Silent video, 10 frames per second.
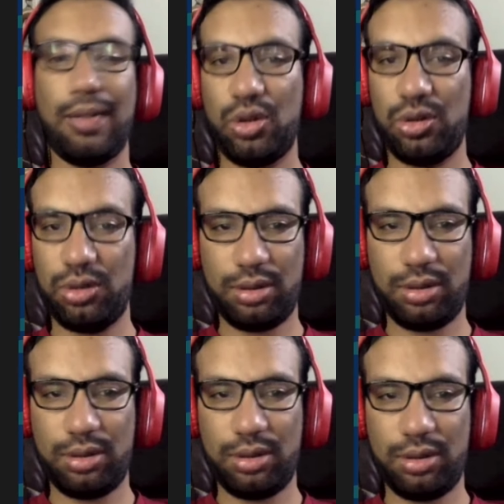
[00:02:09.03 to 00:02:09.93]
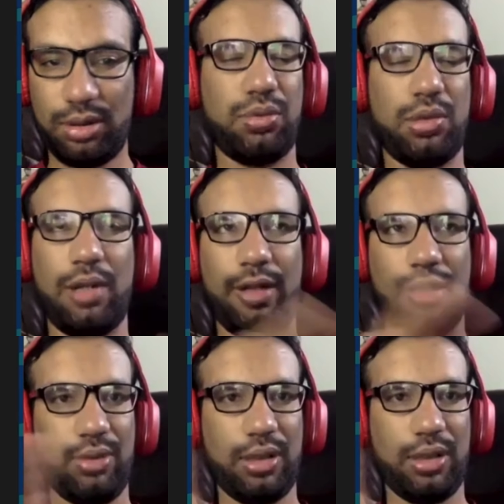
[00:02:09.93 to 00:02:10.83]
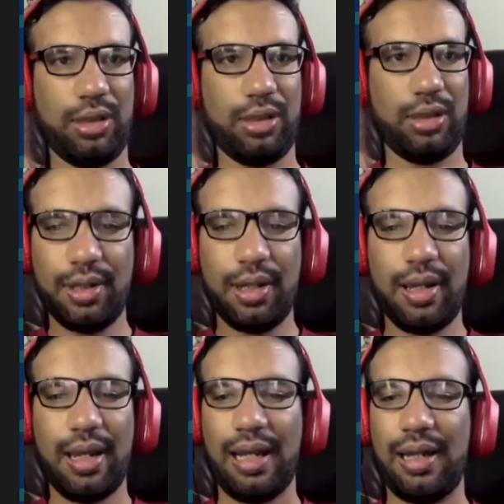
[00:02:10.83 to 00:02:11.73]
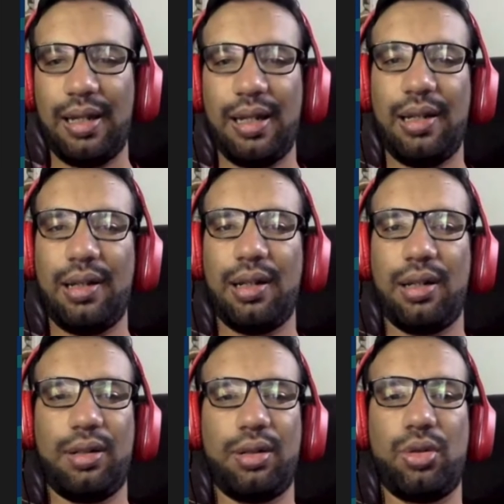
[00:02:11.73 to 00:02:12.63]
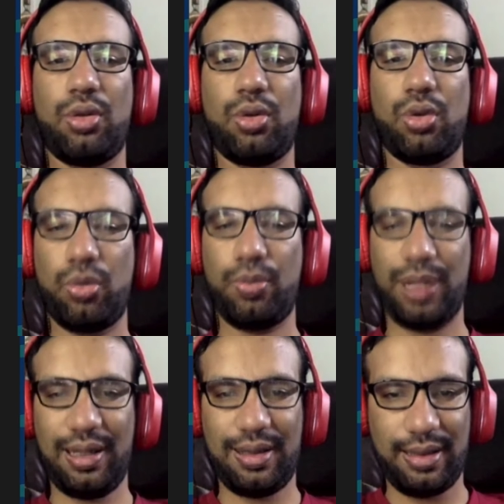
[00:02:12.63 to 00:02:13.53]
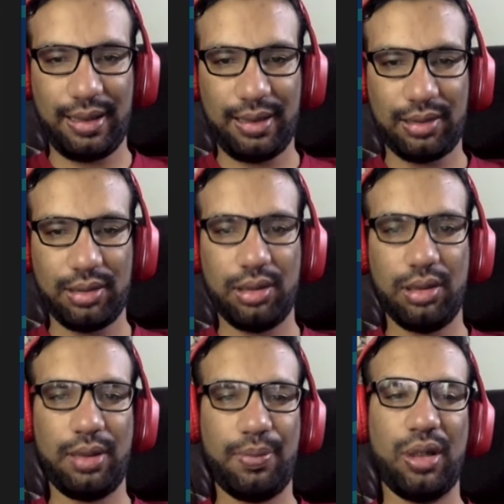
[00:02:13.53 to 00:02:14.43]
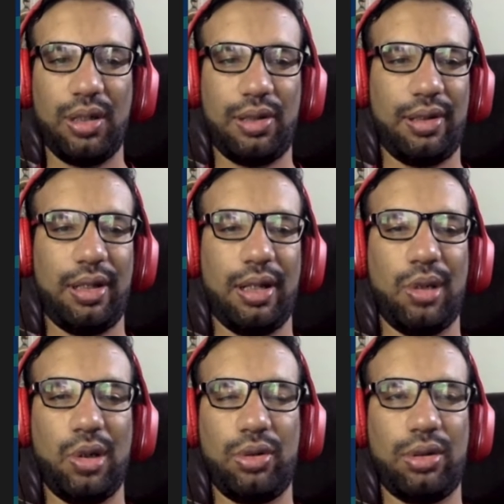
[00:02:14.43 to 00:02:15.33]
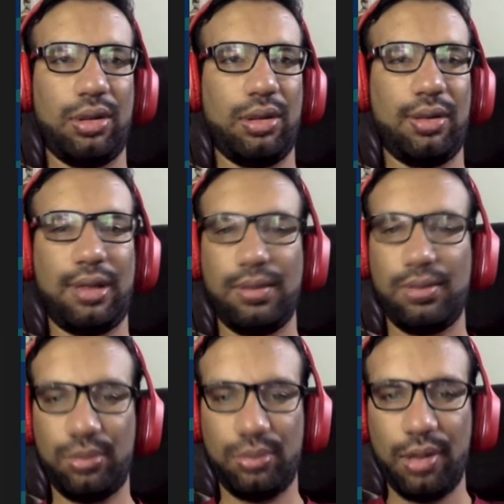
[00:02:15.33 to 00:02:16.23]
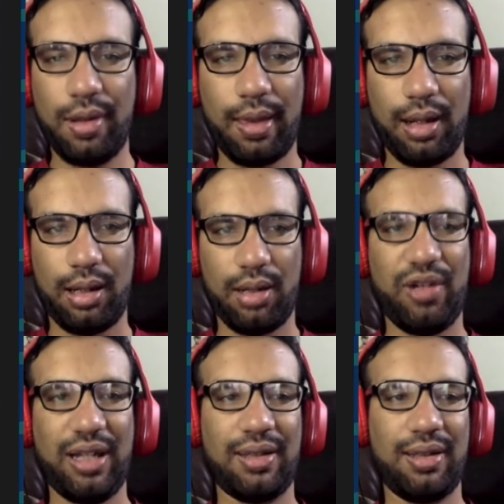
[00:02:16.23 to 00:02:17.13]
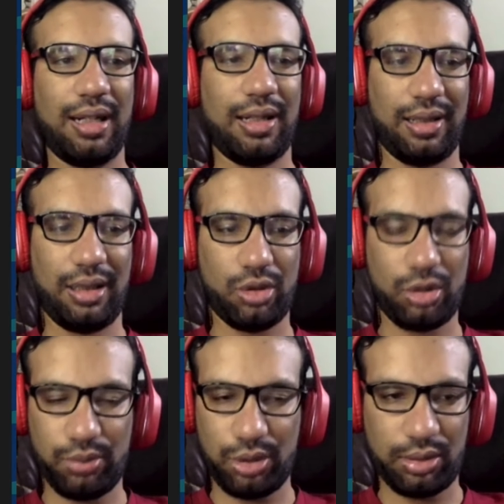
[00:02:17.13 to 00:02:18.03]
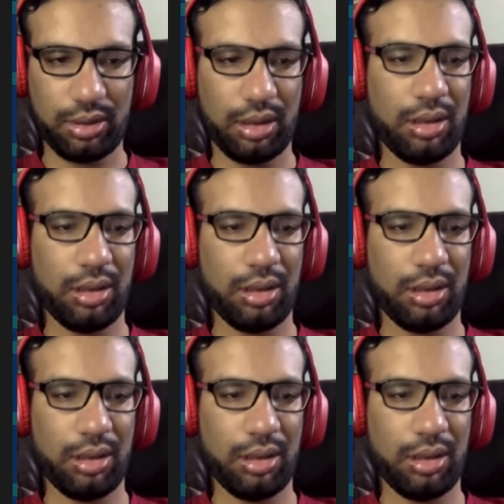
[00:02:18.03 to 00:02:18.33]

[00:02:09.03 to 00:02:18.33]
demos available on GitHub. And then there group precincts repository about some fascinating cookbook